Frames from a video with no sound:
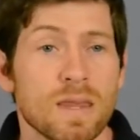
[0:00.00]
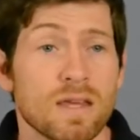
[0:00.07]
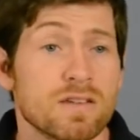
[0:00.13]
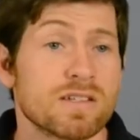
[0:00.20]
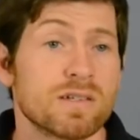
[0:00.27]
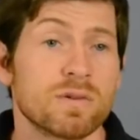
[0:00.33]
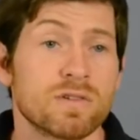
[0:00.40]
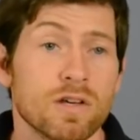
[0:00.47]

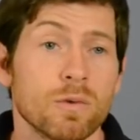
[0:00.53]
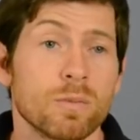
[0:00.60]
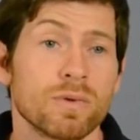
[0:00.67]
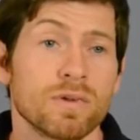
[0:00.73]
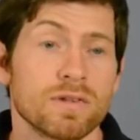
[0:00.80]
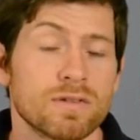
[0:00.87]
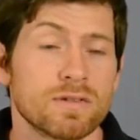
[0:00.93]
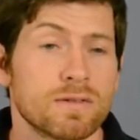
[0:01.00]
She was
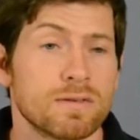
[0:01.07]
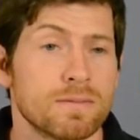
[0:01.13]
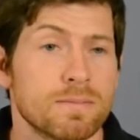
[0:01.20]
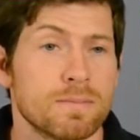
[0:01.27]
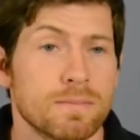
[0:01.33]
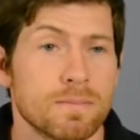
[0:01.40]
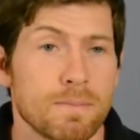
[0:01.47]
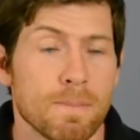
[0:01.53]
hopeless.
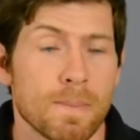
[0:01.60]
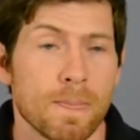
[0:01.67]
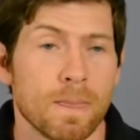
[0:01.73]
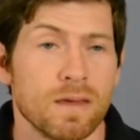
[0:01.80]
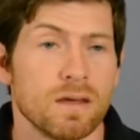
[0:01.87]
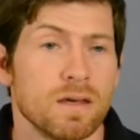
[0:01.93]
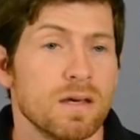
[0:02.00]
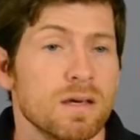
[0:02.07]

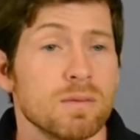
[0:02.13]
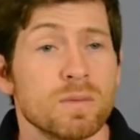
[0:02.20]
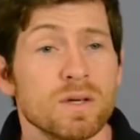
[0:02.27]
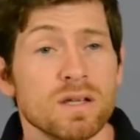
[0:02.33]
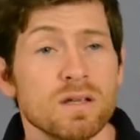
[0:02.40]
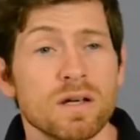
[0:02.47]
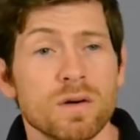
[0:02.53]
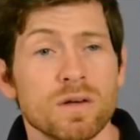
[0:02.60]

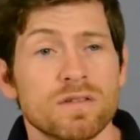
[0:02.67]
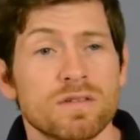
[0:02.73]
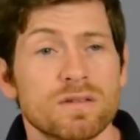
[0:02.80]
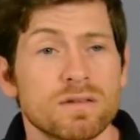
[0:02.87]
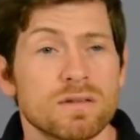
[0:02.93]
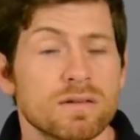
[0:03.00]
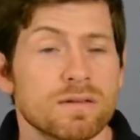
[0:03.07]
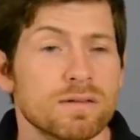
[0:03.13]
But you know,
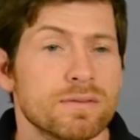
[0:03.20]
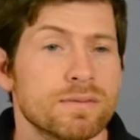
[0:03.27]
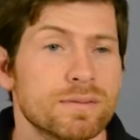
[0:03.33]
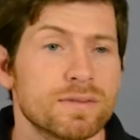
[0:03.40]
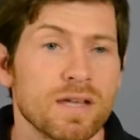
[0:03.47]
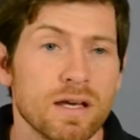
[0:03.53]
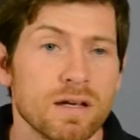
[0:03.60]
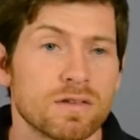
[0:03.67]
as
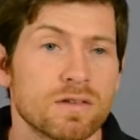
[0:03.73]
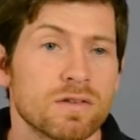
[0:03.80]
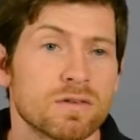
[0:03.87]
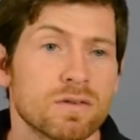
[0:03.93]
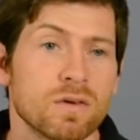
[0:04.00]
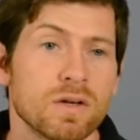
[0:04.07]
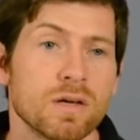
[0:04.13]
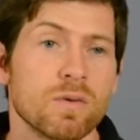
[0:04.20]
sad as her
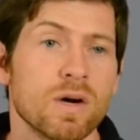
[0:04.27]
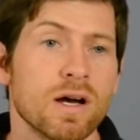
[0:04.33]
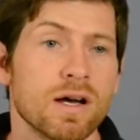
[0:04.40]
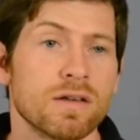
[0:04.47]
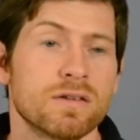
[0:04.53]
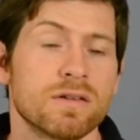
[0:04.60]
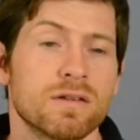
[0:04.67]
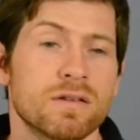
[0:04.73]
story
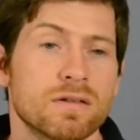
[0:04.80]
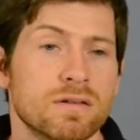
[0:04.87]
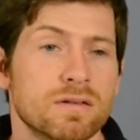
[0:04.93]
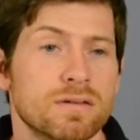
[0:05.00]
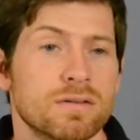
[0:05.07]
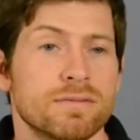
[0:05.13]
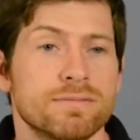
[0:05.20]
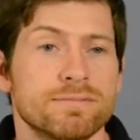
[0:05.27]
was,
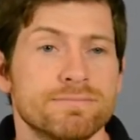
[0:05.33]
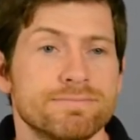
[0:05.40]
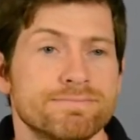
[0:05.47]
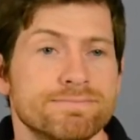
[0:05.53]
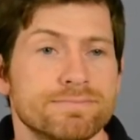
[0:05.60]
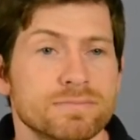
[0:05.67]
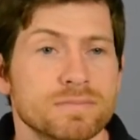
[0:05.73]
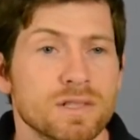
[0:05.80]
it's
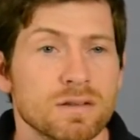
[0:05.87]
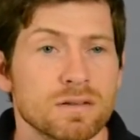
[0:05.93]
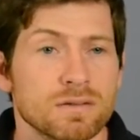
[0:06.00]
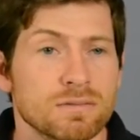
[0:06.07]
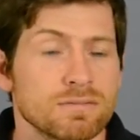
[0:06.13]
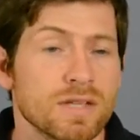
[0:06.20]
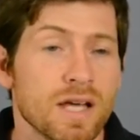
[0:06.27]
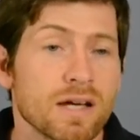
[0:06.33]

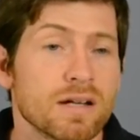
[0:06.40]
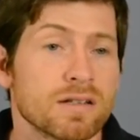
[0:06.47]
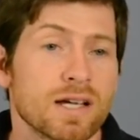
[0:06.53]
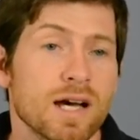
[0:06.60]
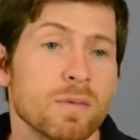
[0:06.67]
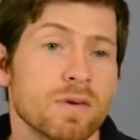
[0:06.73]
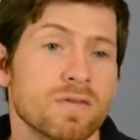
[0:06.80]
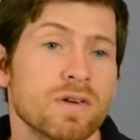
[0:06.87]
not
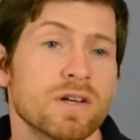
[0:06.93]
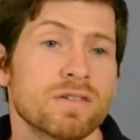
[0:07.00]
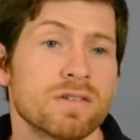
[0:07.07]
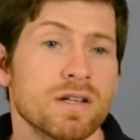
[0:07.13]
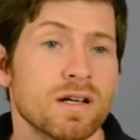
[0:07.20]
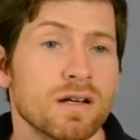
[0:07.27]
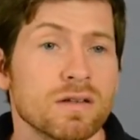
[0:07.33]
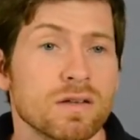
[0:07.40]
uncommon for us
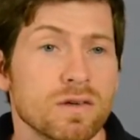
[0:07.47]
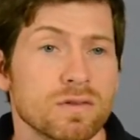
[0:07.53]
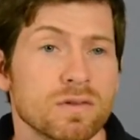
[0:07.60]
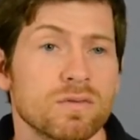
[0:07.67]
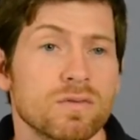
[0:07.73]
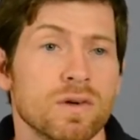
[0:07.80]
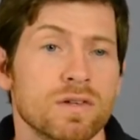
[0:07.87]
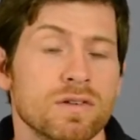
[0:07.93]
to hear those,
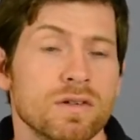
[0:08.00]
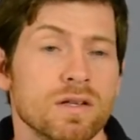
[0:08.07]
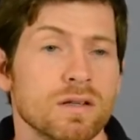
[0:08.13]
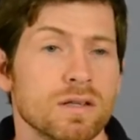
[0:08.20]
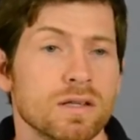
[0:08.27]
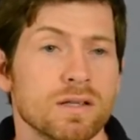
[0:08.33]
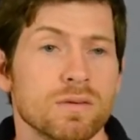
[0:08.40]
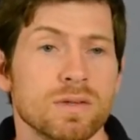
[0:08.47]

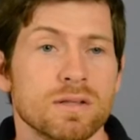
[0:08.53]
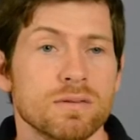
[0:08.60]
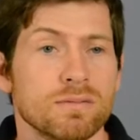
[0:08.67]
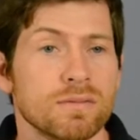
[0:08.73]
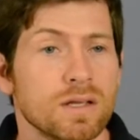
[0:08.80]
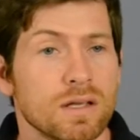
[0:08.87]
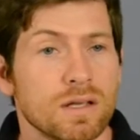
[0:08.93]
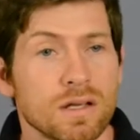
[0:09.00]
unfortunately. We
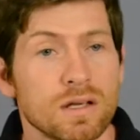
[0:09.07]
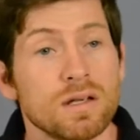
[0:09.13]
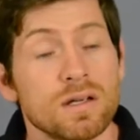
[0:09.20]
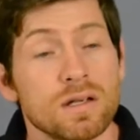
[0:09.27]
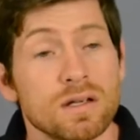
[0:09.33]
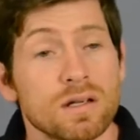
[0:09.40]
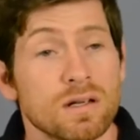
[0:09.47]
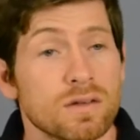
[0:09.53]

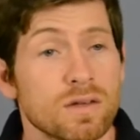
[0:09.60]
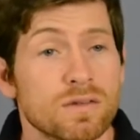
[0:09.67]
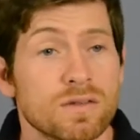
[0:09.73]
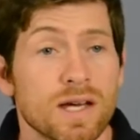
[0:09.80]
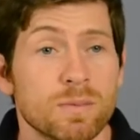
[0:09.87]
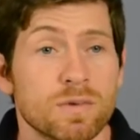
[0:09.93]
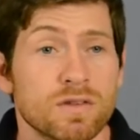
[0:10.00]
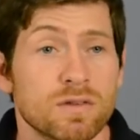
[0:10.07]
hear those
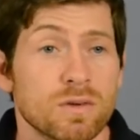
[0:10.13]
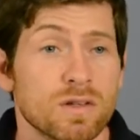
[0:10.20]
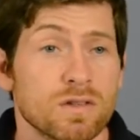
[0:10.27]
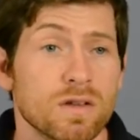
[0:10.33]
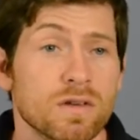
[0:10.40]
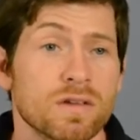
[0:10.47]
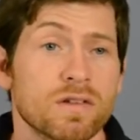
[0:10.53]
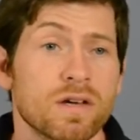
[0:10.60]
types of
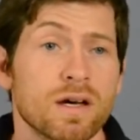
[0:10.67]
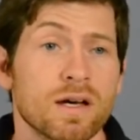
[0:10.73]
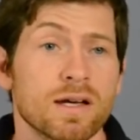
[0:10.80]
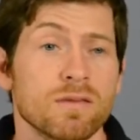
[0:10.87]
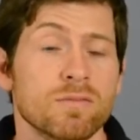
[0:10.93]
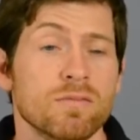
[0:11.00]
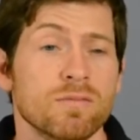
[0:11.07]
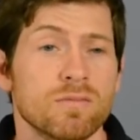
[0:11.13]
stories all the
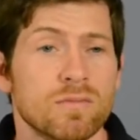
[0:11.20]
time.